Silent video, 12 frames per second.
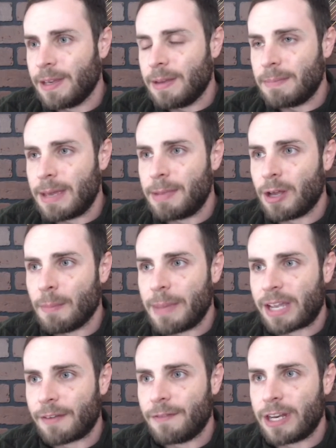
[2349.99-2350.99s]
maybe I'll
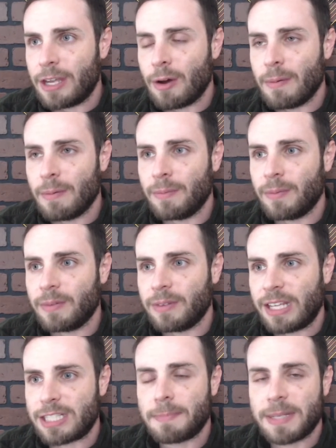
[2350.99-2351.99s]
make a video
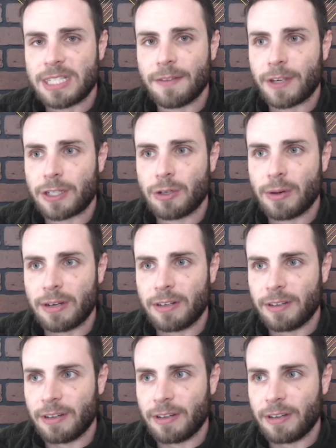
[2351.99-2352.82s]
that's specific to it